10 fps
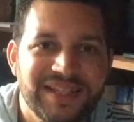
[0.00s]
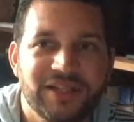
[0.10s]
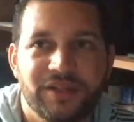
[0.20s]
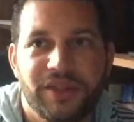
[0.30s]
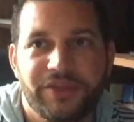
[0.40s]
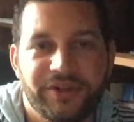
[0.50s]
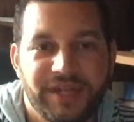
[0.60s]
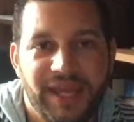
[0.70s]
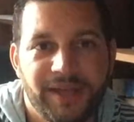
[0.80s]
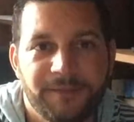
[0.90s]
again on the third
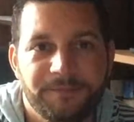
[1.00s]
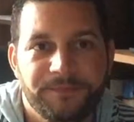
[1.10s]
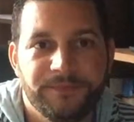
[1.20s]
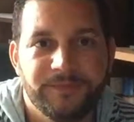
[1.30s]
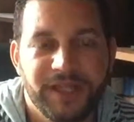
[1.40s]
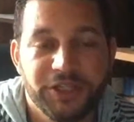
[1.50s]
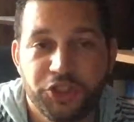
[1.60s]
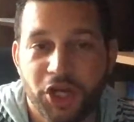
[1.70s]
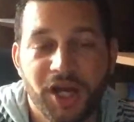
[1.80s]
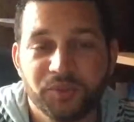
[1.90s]
day."
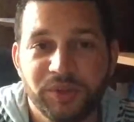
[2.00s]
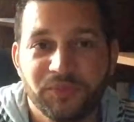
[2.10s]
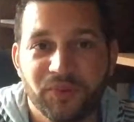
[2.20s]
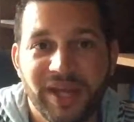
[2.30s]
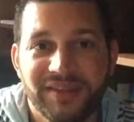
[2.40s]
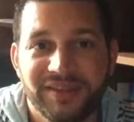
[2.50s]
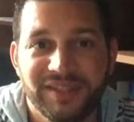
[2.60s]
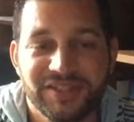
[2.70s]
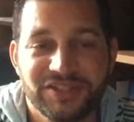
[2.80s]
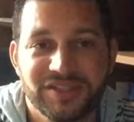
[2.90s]
In John, we've read
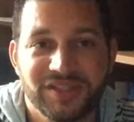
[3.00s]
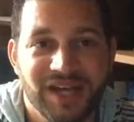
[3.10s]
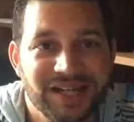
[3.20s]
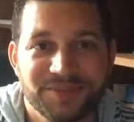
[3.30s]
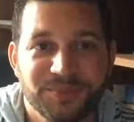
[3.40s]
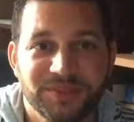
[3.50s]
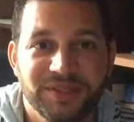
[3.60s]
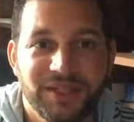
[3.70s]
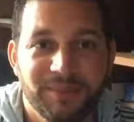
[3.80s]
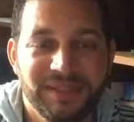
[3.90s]
in this gospel,